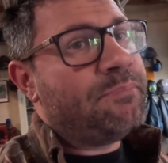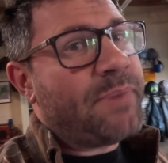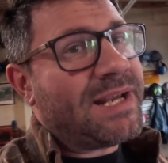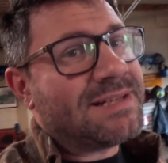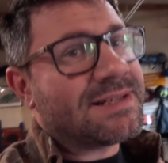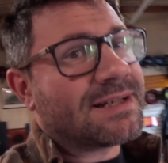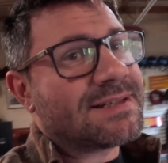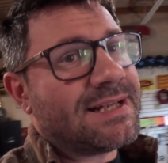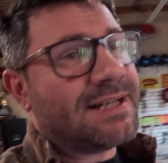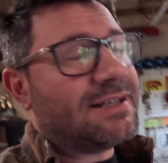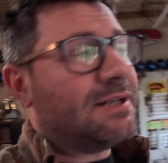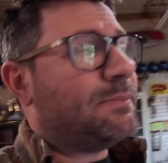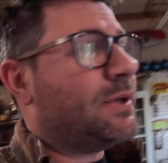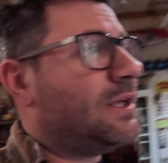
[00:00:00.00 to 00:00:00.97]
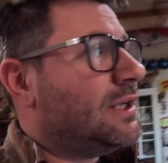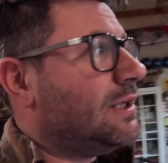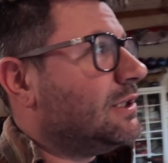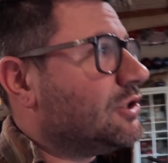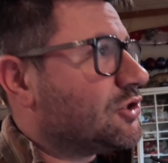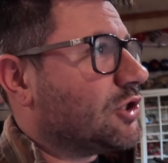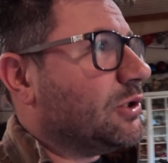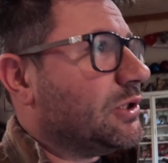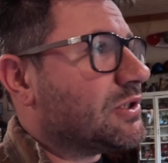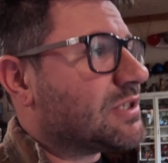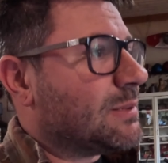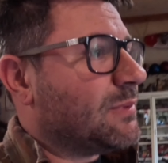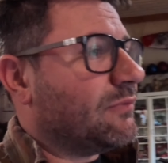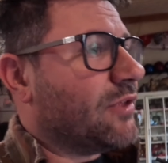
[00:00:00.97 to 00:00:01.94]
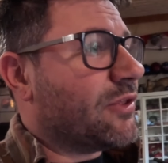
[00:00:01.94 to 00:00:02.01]
basic setup, show you
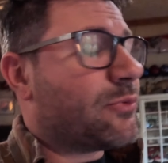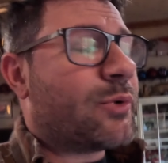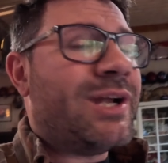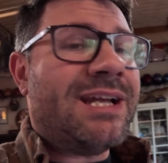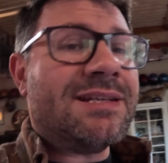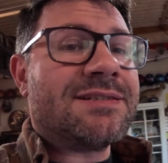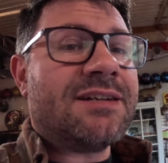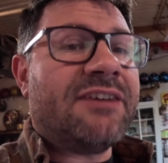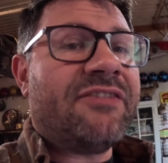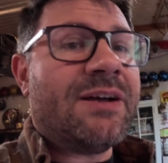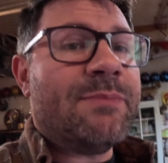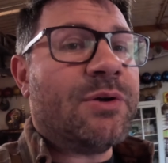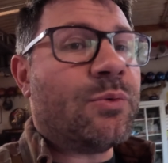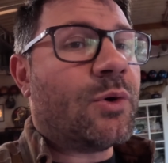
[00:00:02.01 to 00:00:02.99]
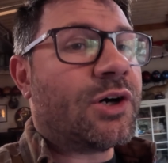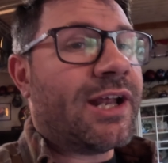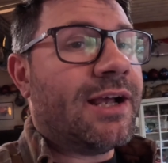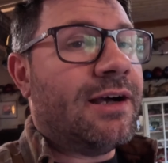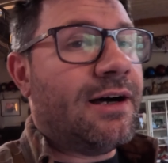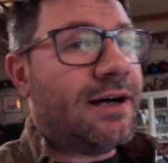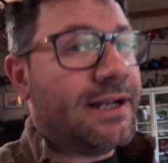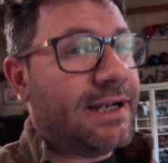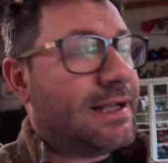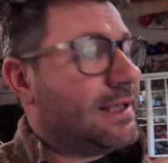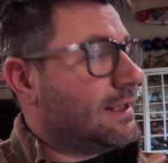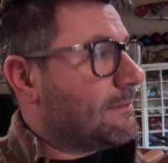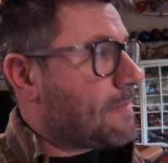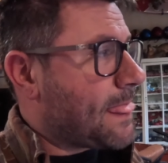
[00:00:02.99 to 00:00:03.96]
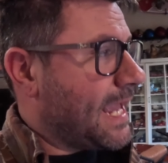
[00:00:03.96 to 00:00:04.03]
some of the 3D stuff I've been working on,
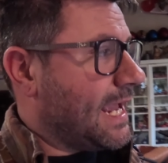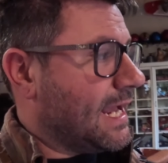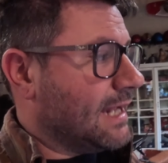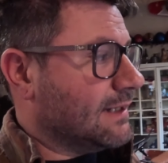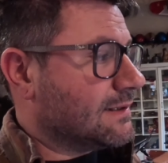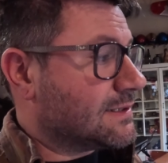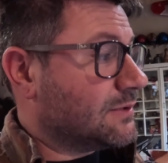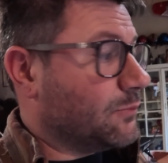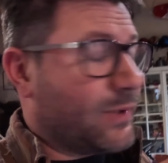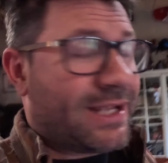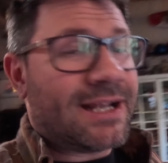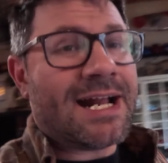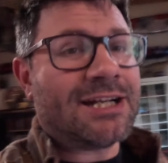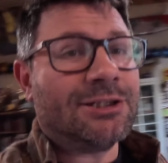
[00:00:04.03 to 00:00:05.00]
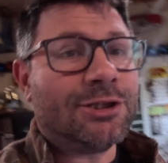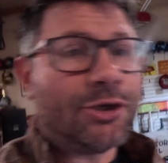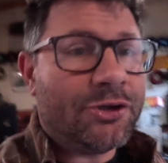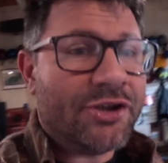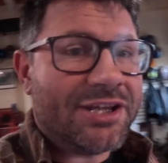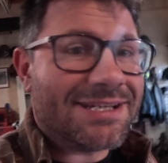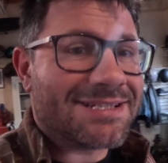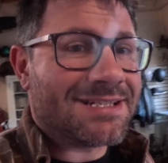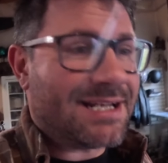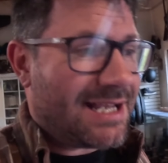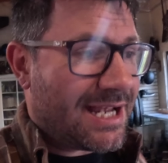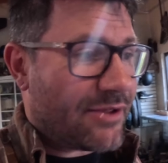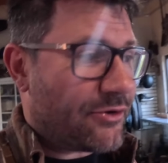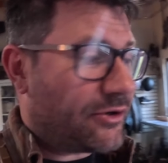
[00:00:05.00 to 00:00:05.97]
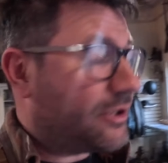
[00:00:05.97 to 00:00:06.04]
and we can kind of learn this
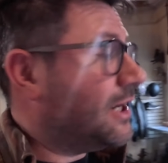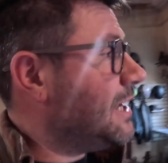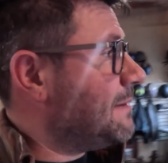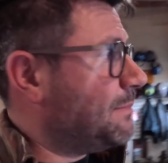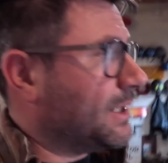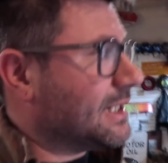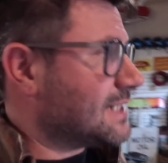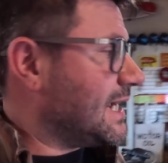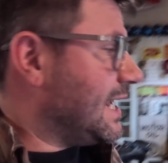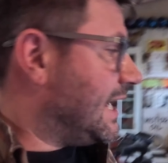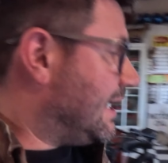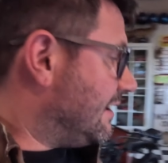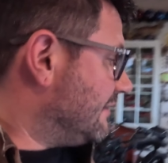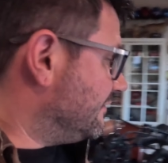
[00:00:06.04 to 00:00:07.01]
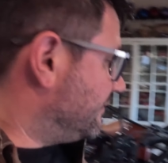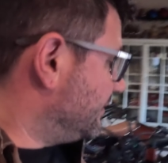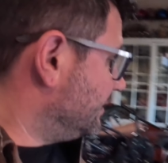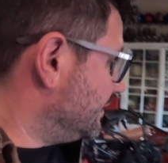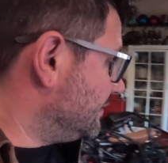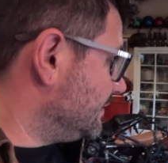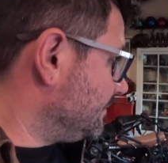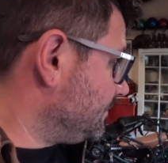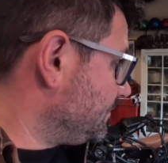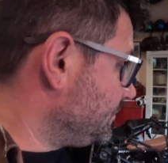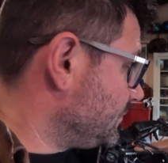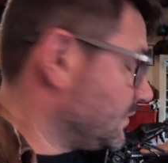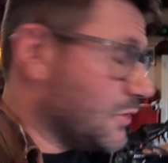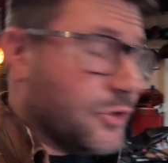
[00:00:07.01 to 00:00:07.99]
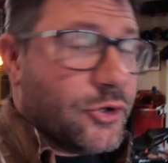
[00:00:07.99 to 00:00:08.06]
together because I have
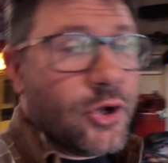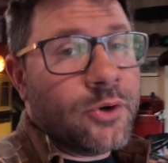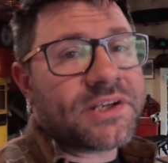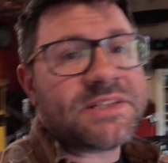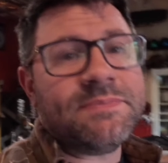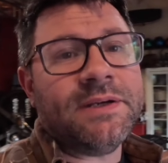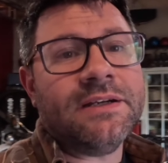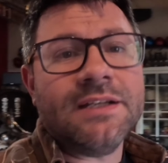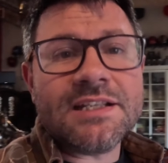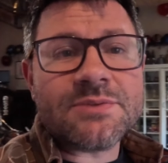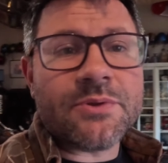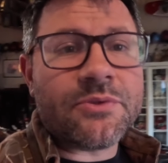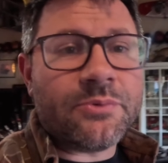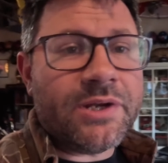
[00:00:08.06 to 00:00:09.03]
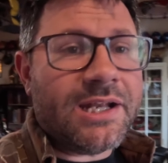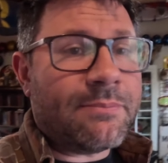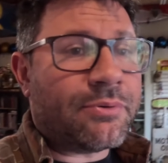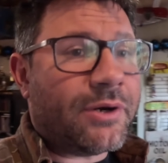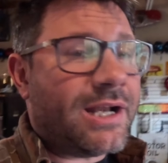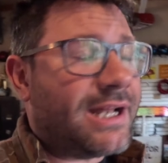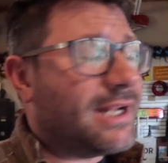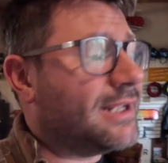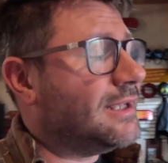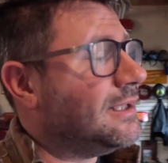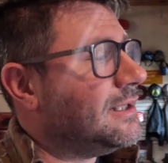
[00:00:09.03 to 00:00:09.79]
no experience with 3D printing,